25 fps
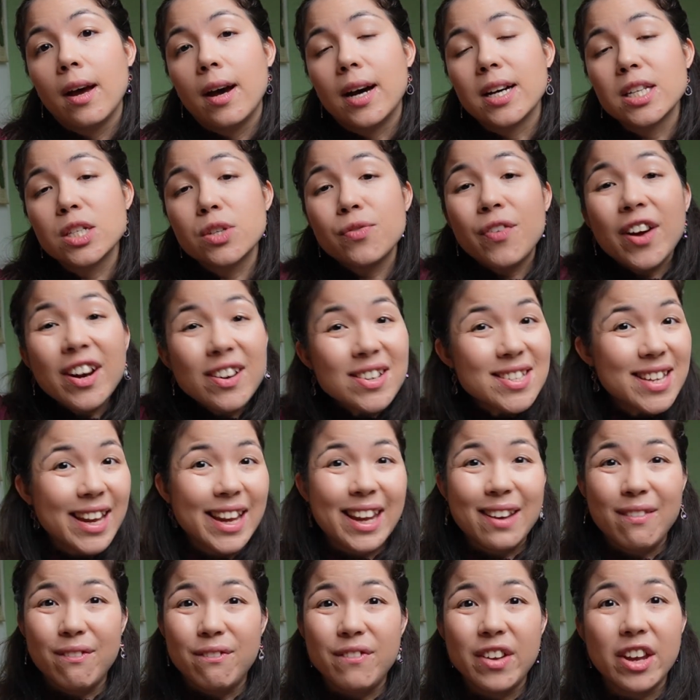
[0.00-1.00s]
as far as I
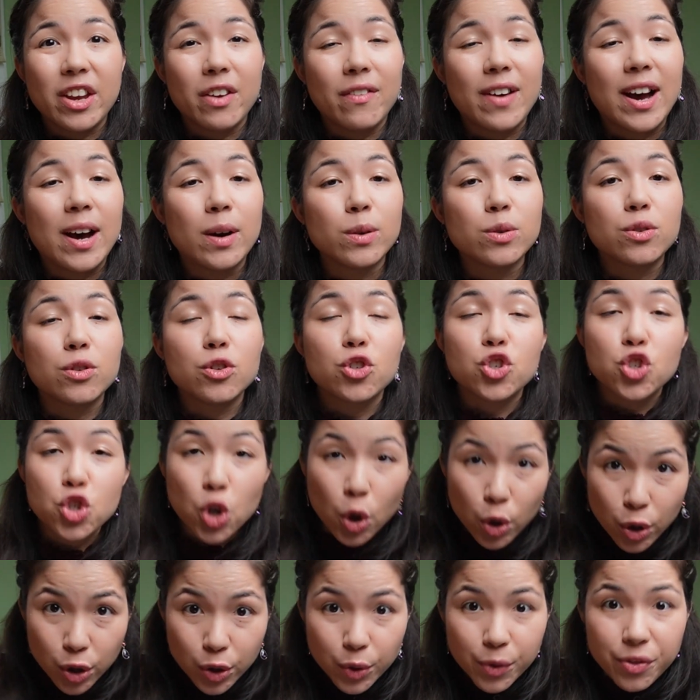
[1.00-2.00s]
can figure out,
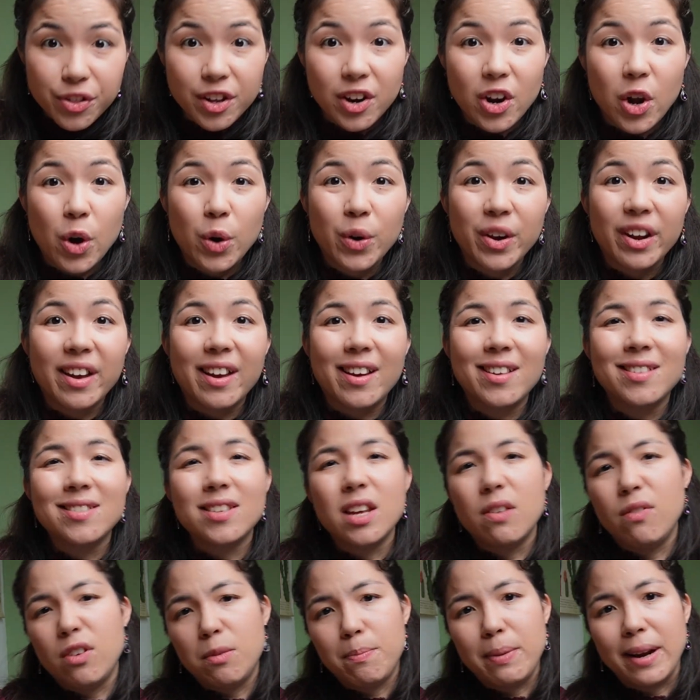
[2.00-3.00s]
John Luther Long and
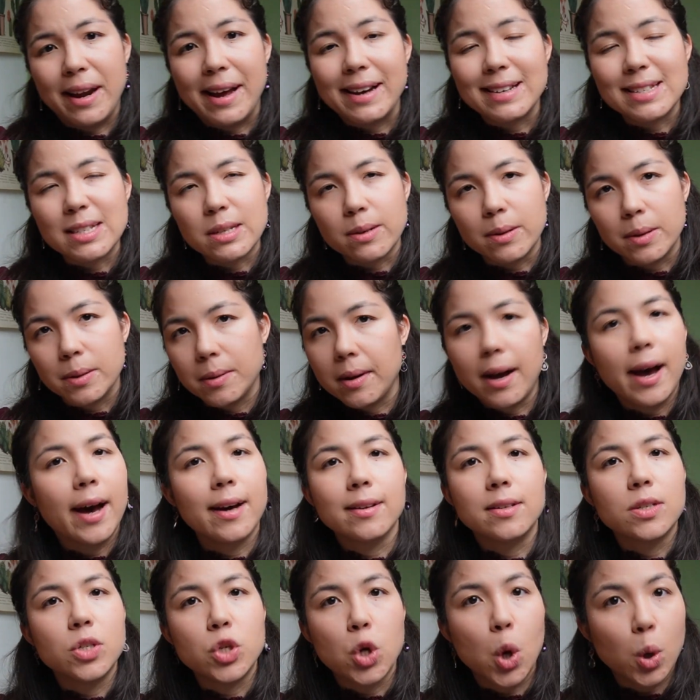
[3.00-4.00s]
David Belasco
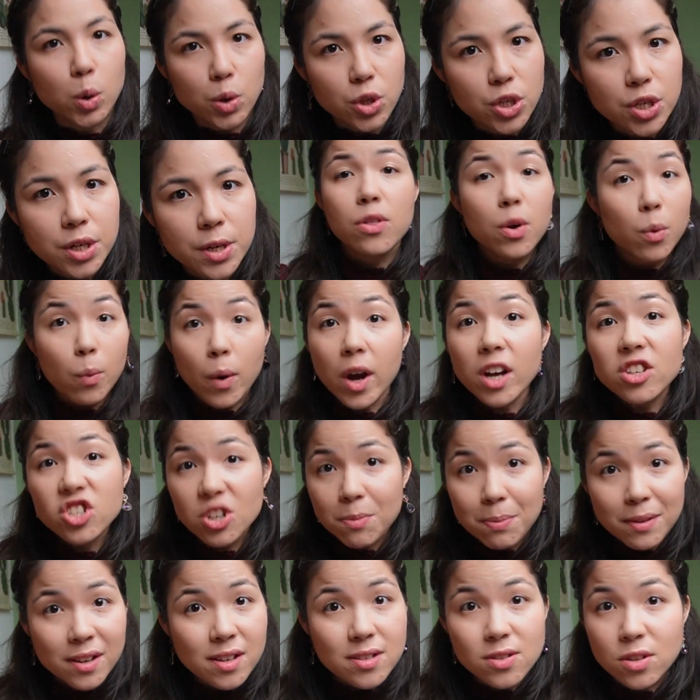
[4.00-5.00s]
had not. There were
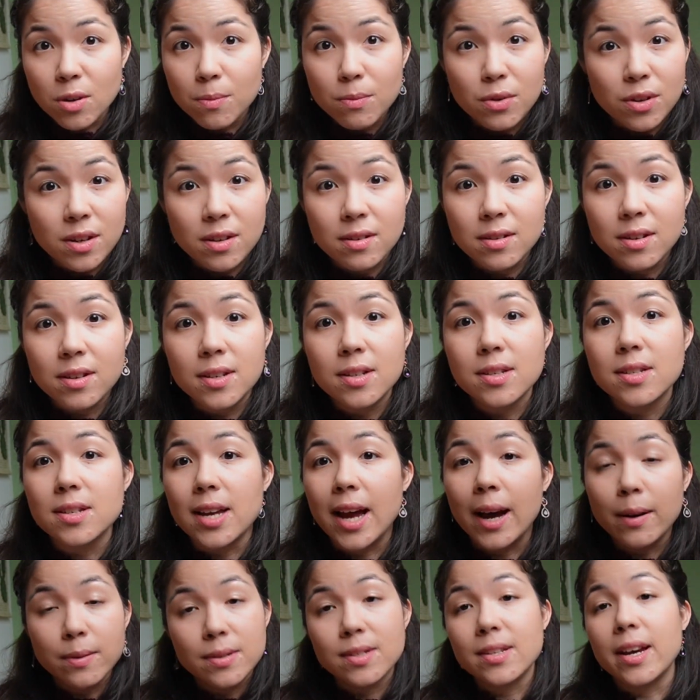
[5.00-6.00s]
Japanese communities
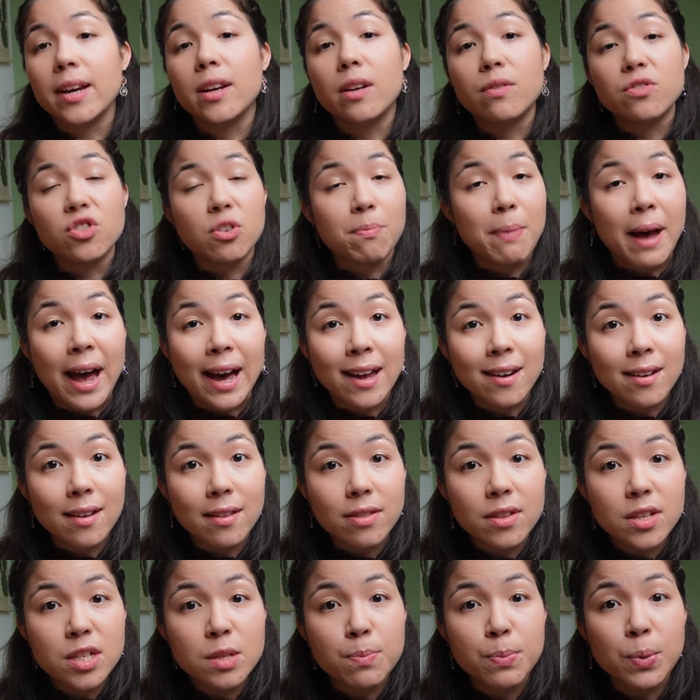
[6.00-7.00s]
outside of Japan
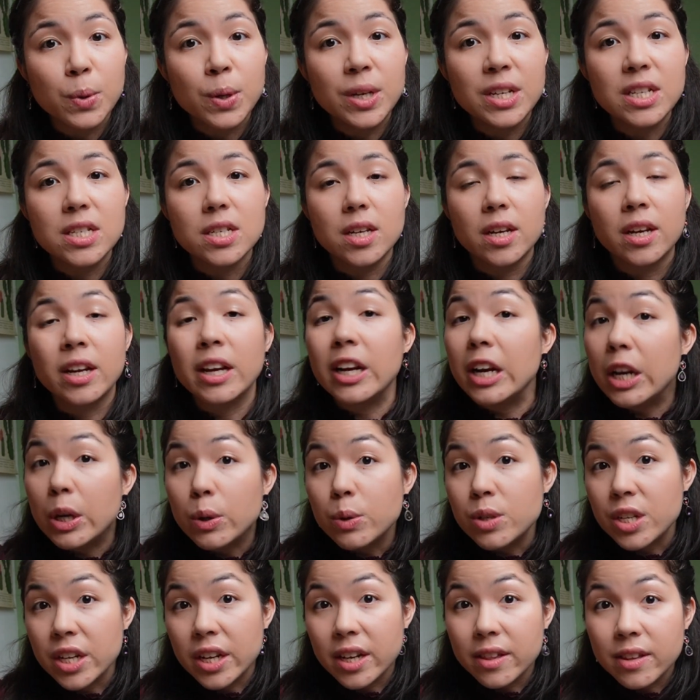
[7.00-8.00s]
at this point,
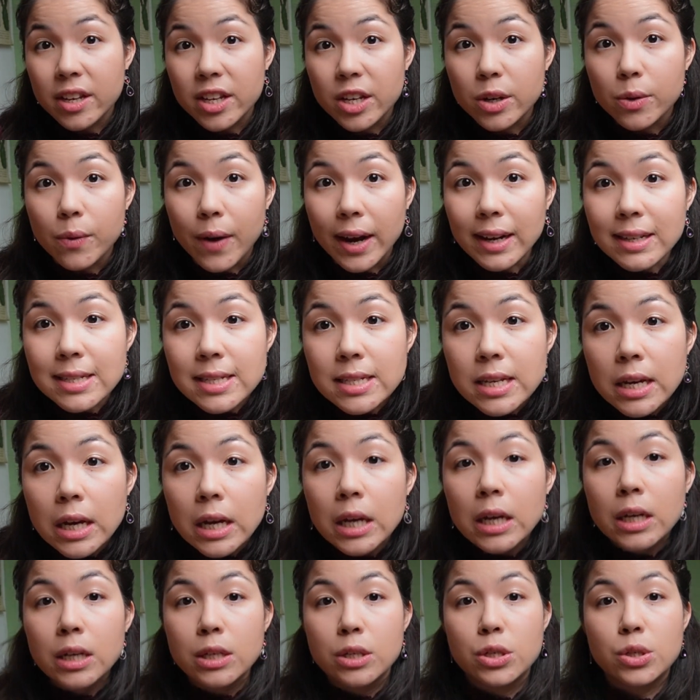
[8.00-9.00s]
including in the US,
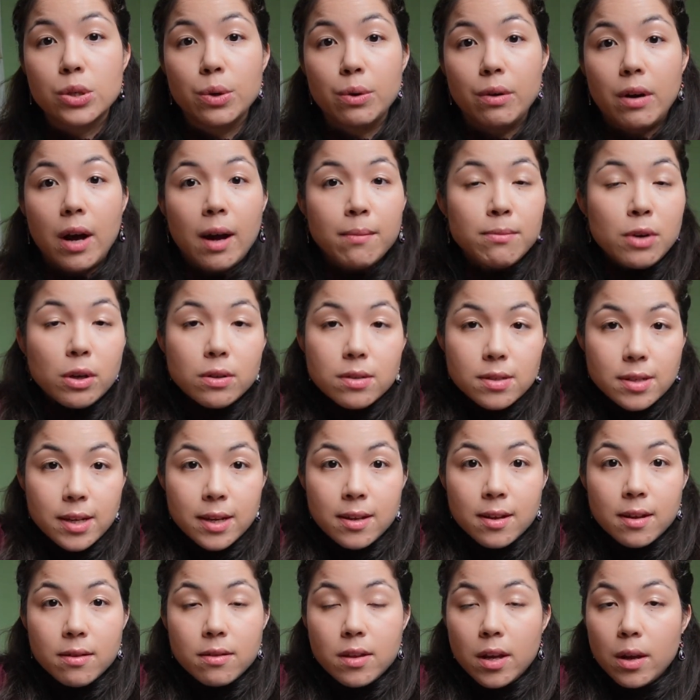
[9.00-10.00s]
so I'm not
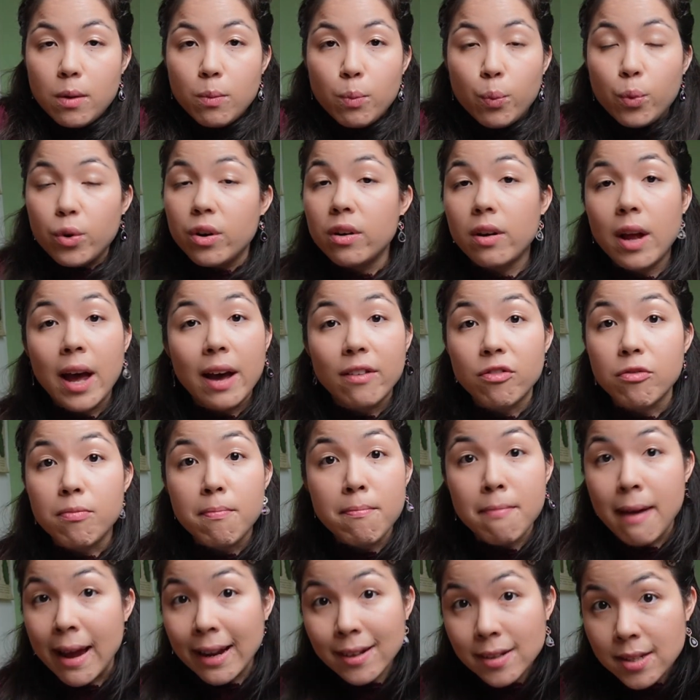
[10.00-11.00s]
saying that they wouldn't have
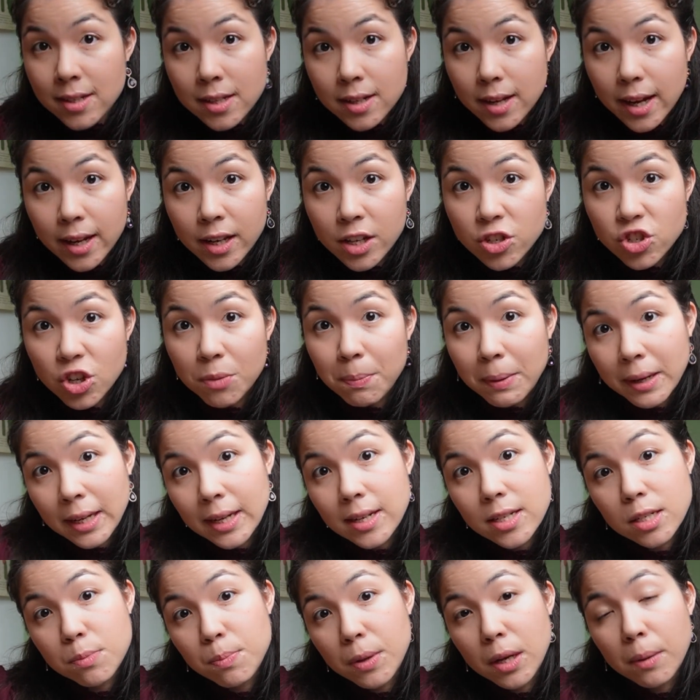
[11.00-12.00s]
met any
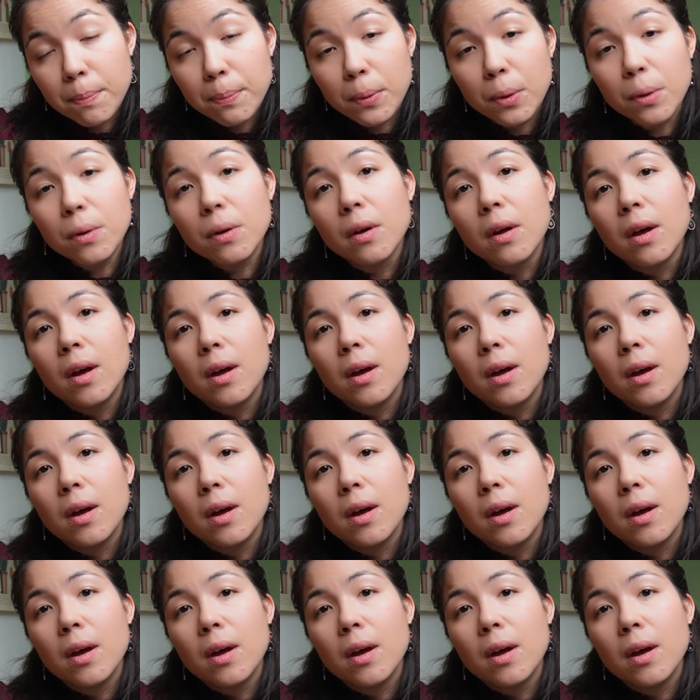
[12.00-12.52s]
Japanese people,